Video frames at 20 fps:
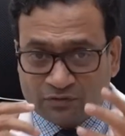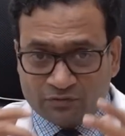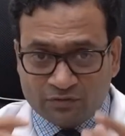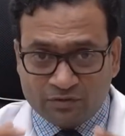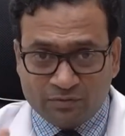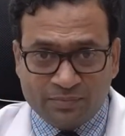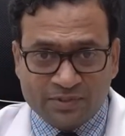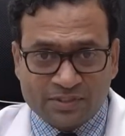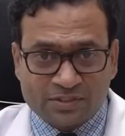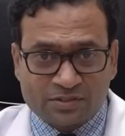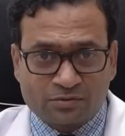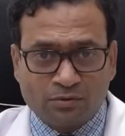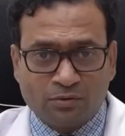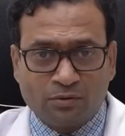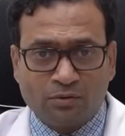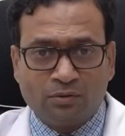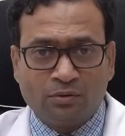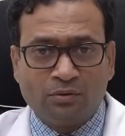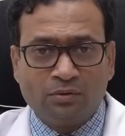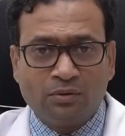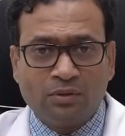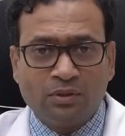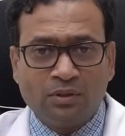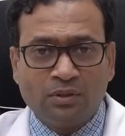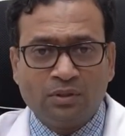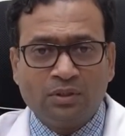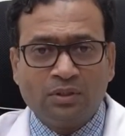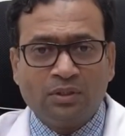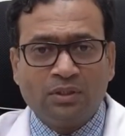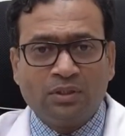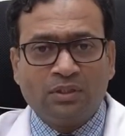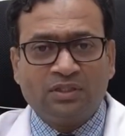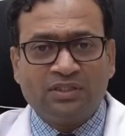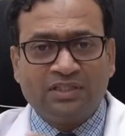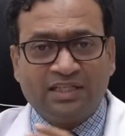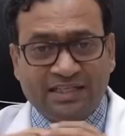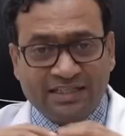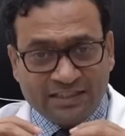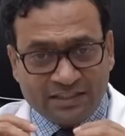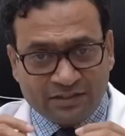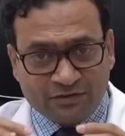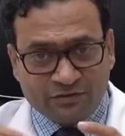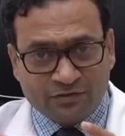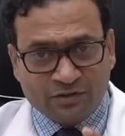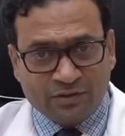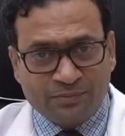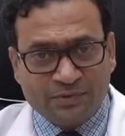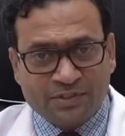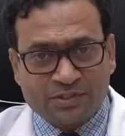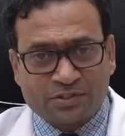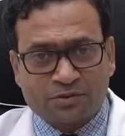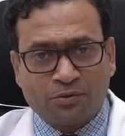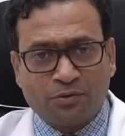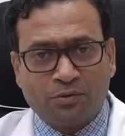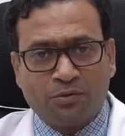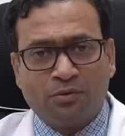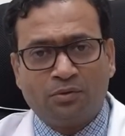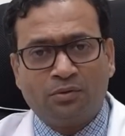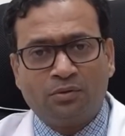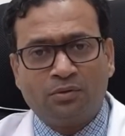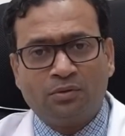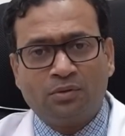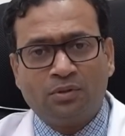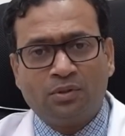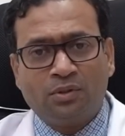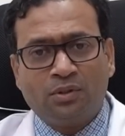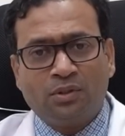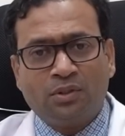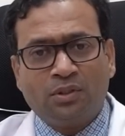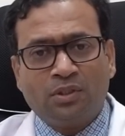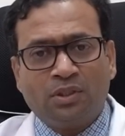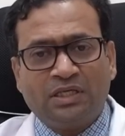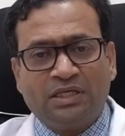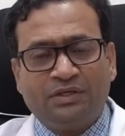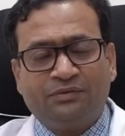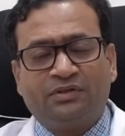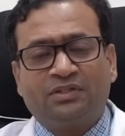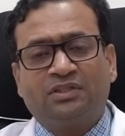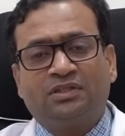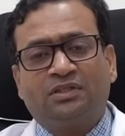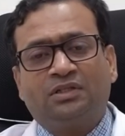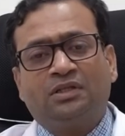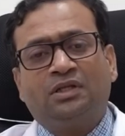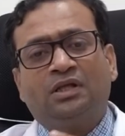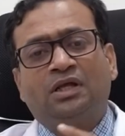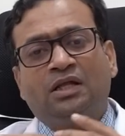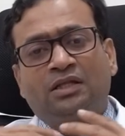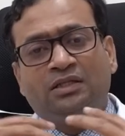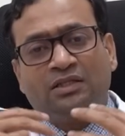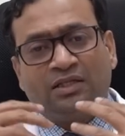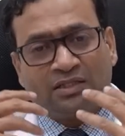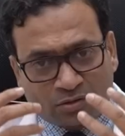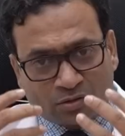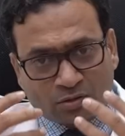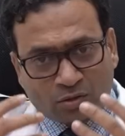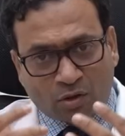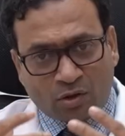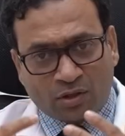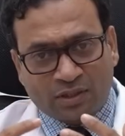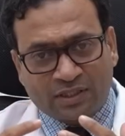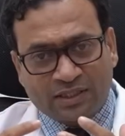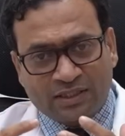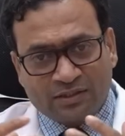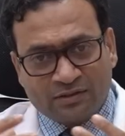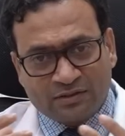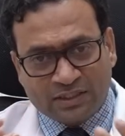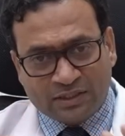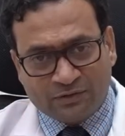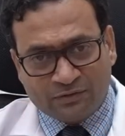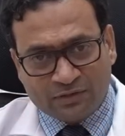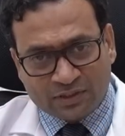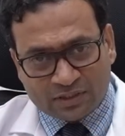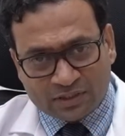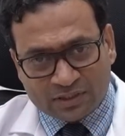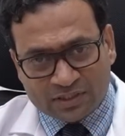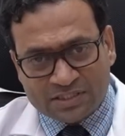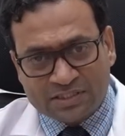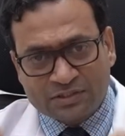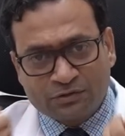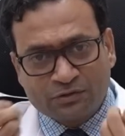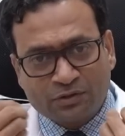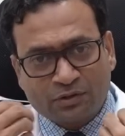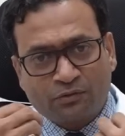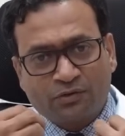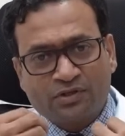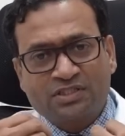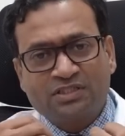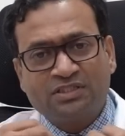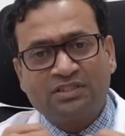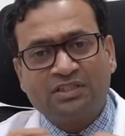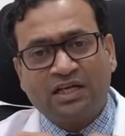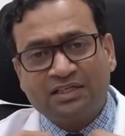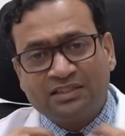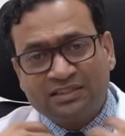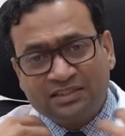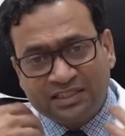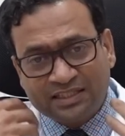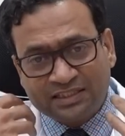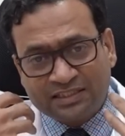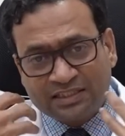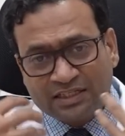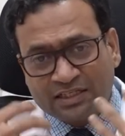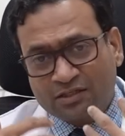will be slow, the eating will be slow, even the talking, they will receive the question and they take